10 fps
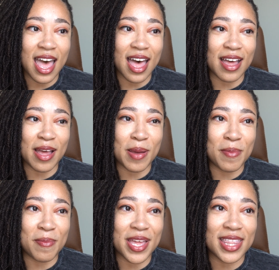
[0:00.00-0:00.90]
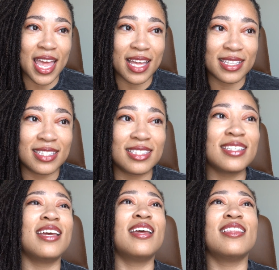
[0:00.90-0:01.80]
But that's
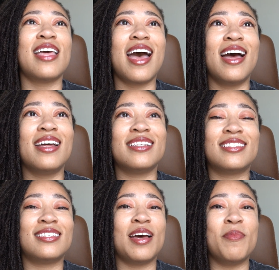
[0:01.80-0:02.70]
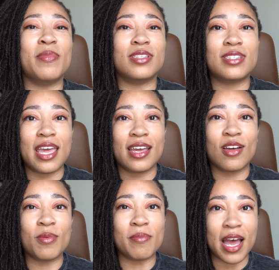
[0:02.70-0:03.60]
a mistake
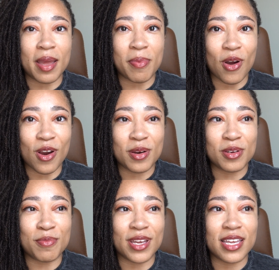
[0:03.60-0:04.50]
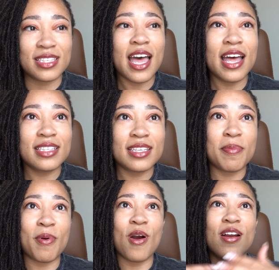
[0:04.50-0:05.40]
on my part, because that's a
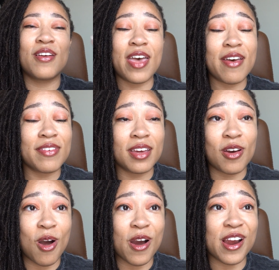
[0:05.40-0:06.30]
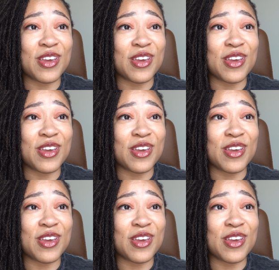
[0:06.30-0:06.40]
part of having a car.